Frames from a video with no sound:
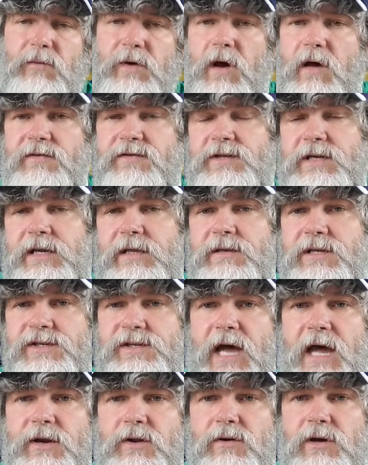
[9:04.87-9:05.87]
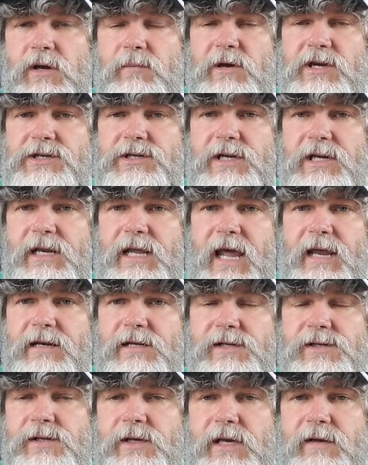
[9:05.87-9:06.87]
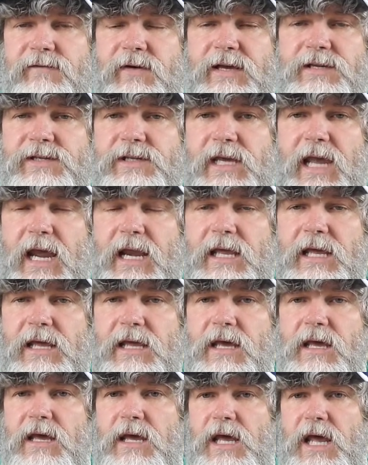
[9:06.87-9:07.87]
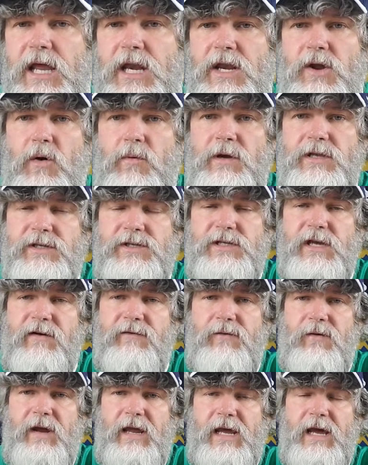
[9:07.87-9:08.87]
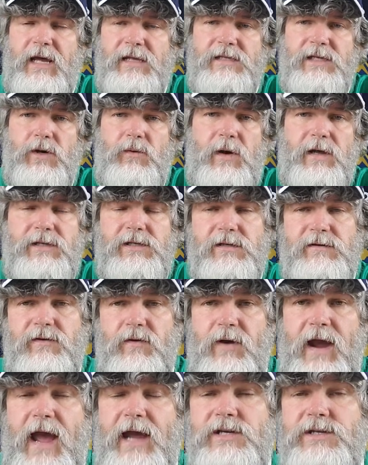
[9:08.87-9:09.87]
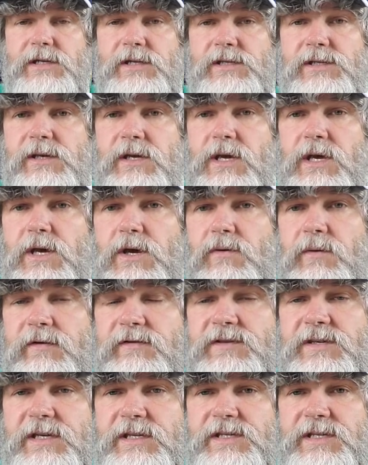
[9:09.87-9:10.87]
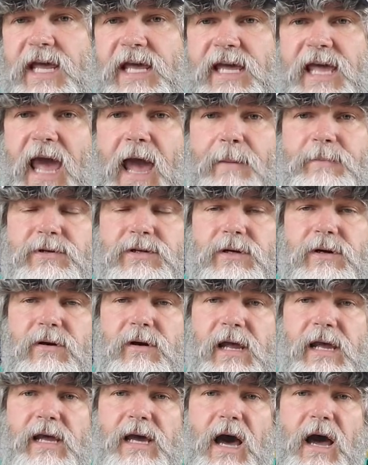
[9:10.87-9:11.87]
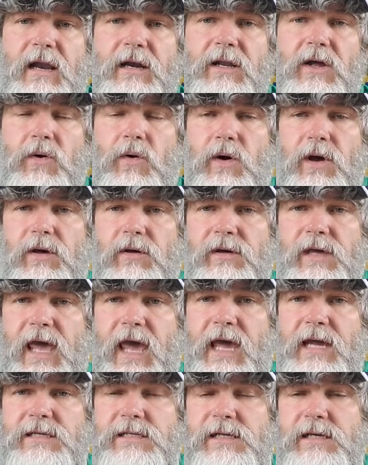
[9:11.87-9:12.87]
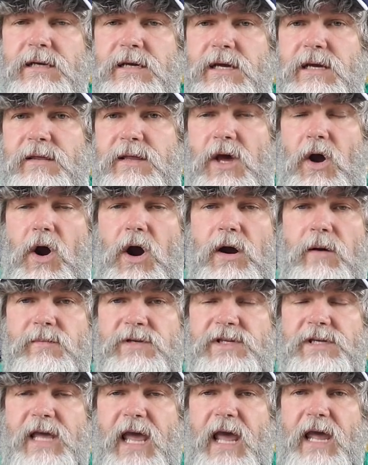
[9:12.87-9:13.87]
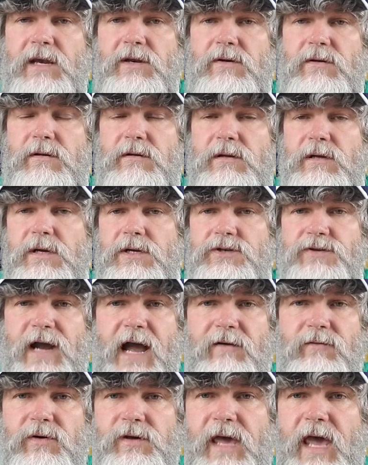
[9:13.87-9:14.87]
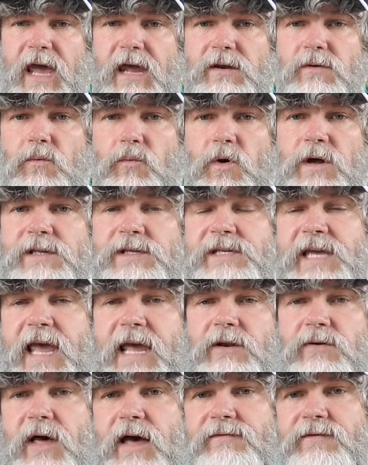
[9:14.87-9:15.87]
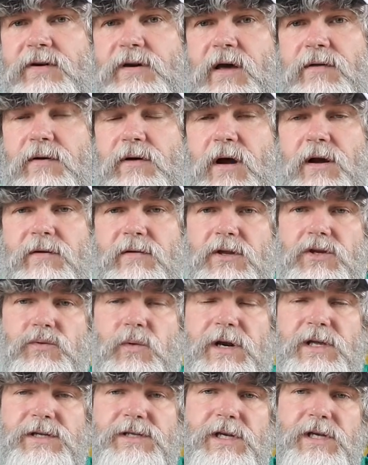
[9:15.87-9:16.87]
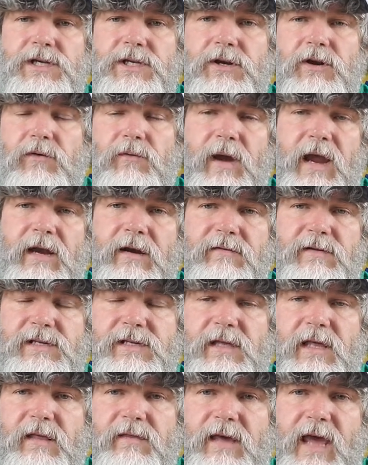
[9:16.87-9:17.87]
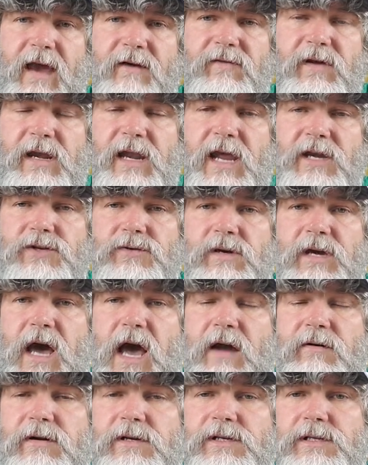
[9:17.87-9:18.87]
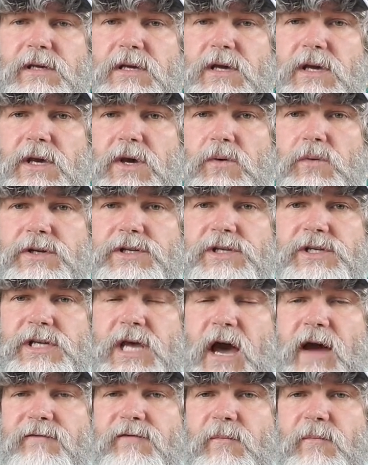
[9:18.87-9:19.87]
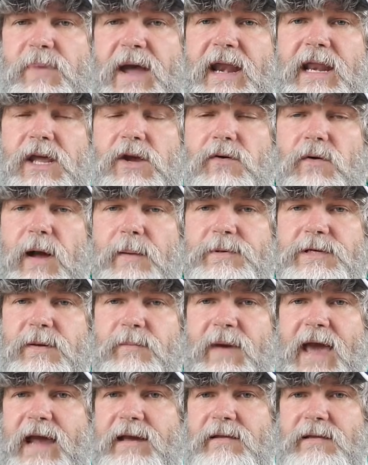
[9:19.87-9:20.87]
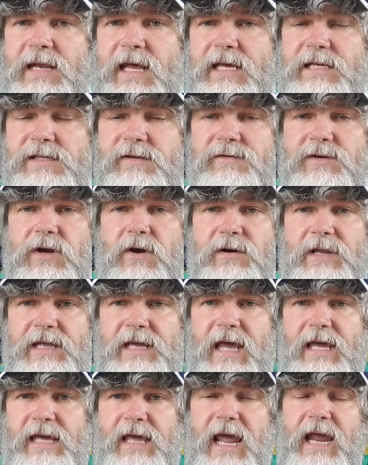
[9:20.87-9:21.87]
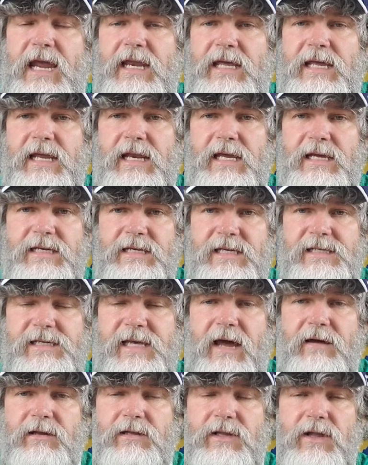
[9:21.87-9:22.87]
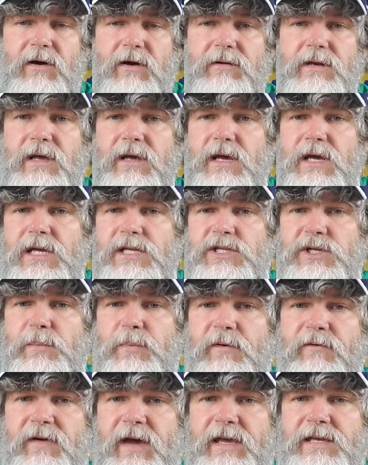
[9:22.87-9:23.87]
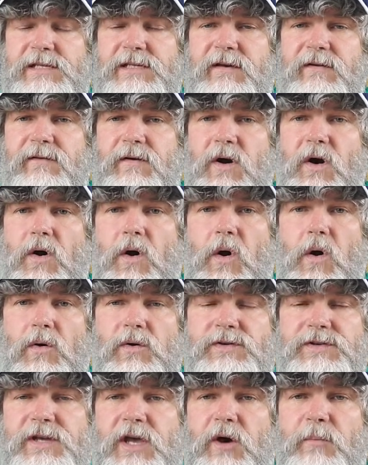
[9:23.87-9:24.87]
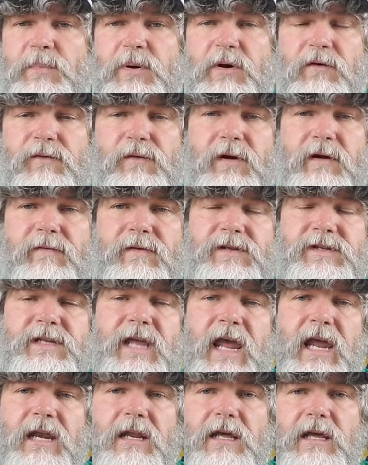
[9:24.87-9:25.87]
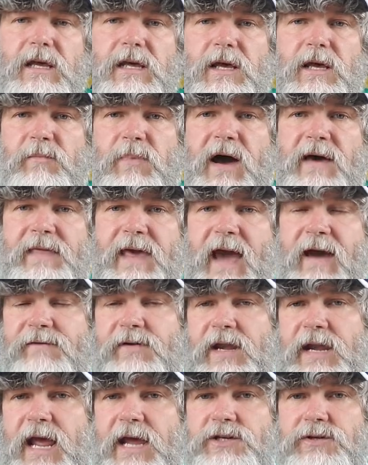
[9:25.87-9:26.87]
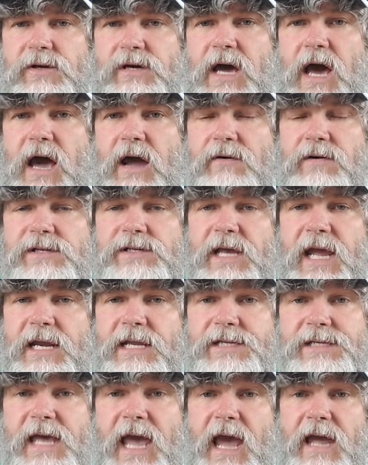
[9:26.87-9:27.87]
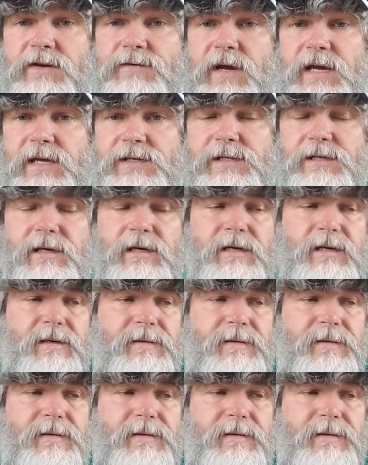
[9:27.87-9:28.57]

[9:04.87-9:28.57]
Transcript: We all seen the Zondo Commission endlessly investigating and no one suffering consequences of their actions. We've seen state capture, Nkandla Oil Gate, the arms scandal, Travelgate, one scandal after another under the 26-year reign of the African National Congress, which has gone from petty corruption back in the days of Tony Yangeni getting a discounted loan to pervasive wholesale pilfering of the state by the African National Congress and its cadres.